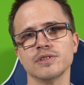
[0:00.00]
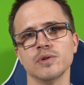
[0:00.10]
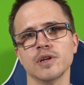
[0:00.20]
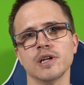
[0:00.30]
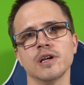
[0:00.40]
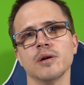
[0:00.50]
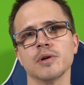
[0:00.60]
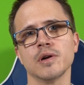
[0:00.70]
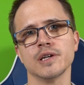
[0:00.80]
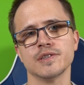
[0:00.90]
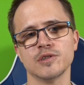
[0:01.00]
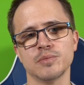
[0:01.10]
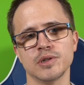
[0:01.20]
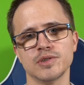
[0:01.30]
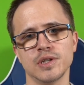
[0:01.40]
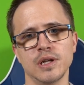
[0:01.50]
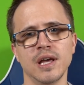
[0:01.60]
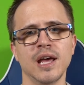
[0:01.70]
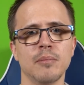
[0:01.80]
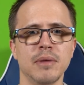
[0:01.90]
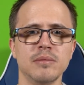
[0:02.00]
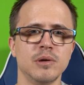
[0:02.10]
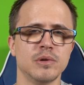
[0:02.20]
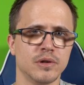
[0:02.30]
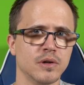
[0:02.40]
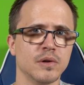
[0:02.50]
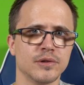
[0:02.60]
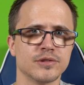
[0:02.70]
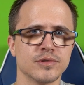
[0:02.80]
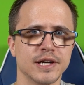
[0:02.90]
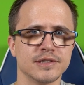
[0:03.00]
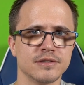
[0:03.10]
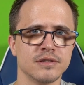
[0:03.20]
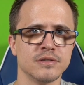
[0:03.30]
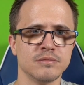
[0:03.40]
So you're going to come across this person maybe when they're a little stressed,